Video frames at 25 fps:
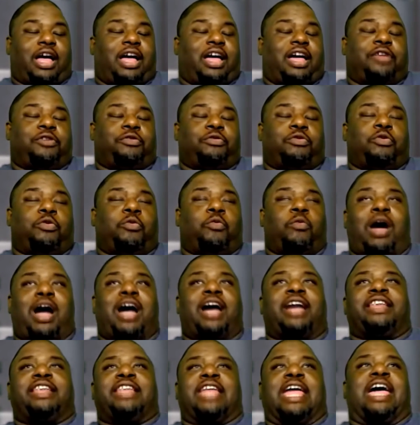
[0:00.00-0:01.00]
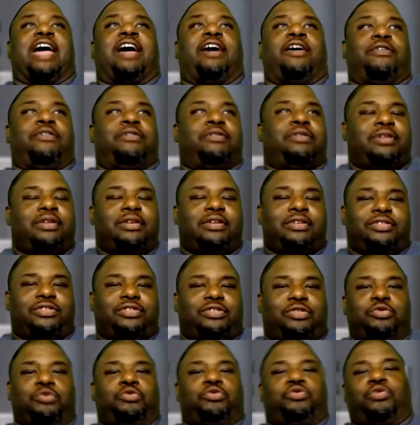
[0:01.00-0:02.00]
I don't know why now,
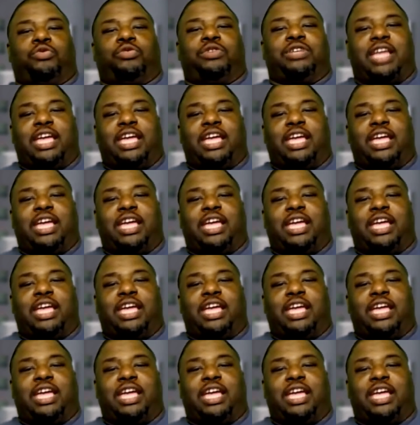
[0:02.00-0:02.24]
two,